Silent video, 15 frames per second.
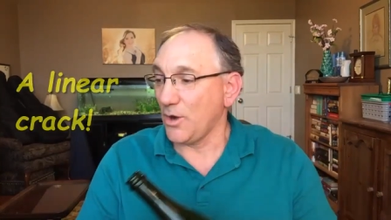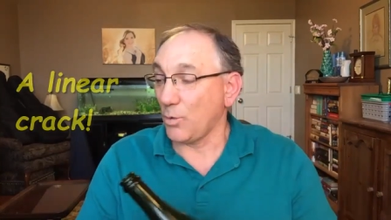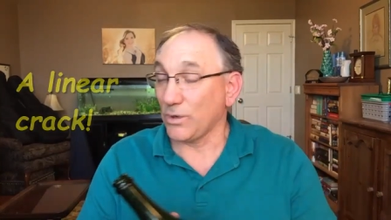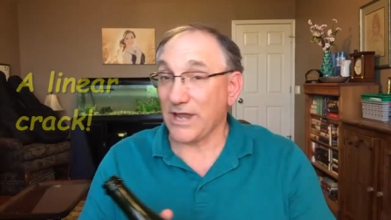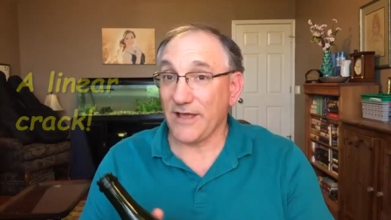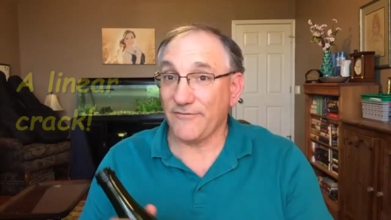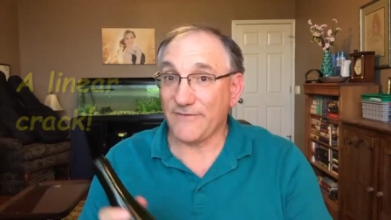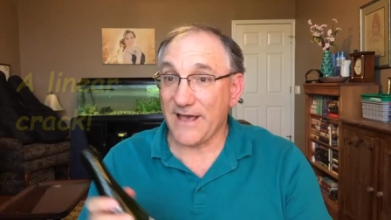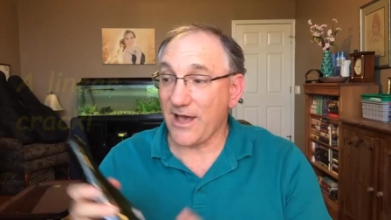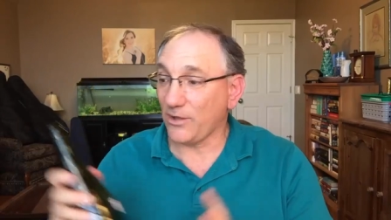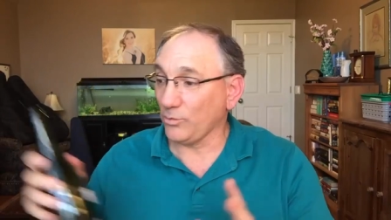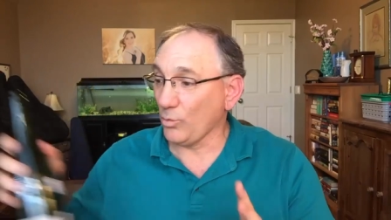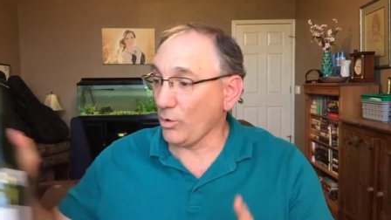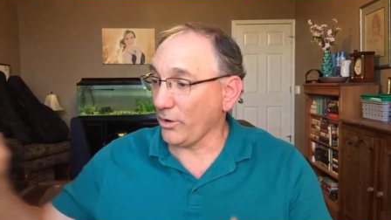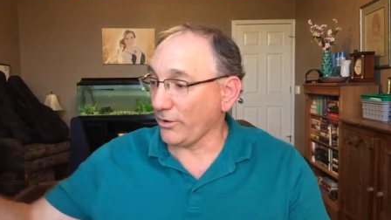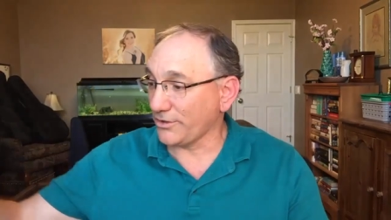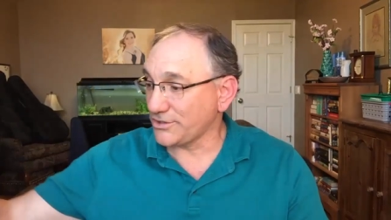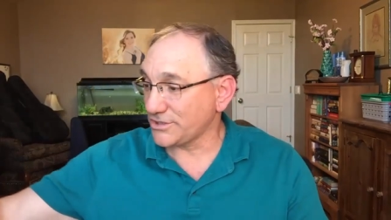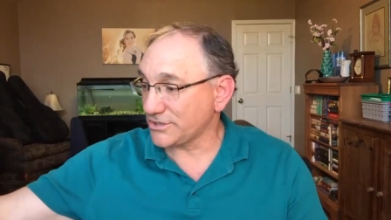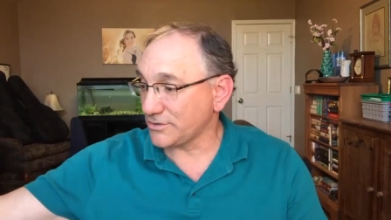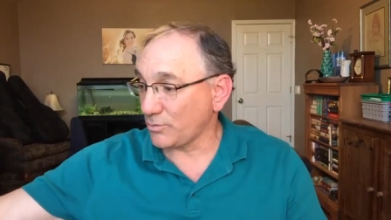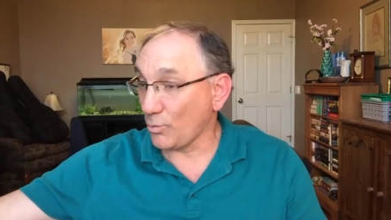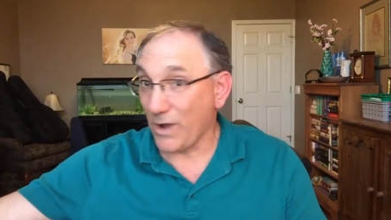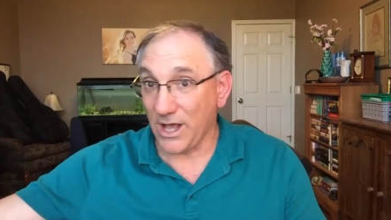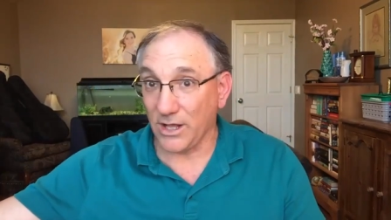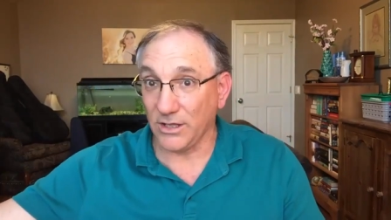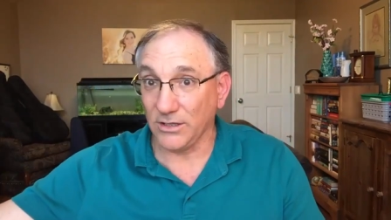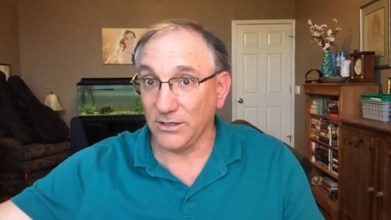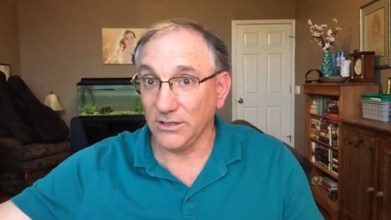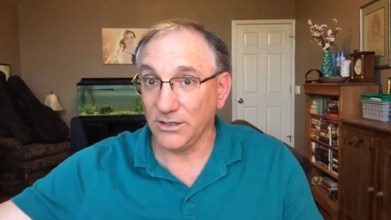What I found works
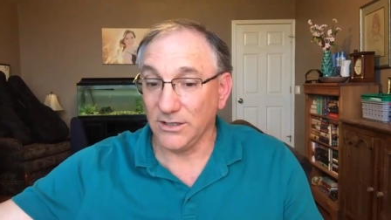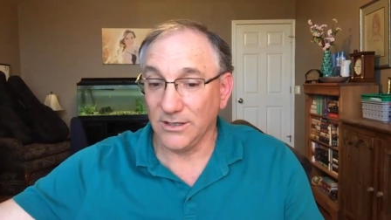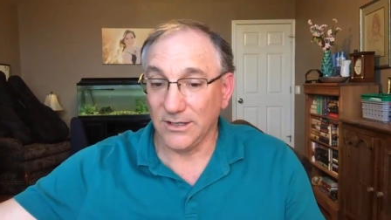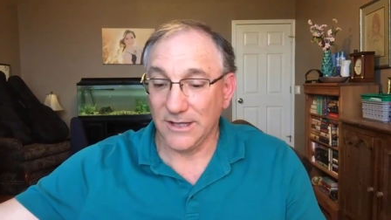well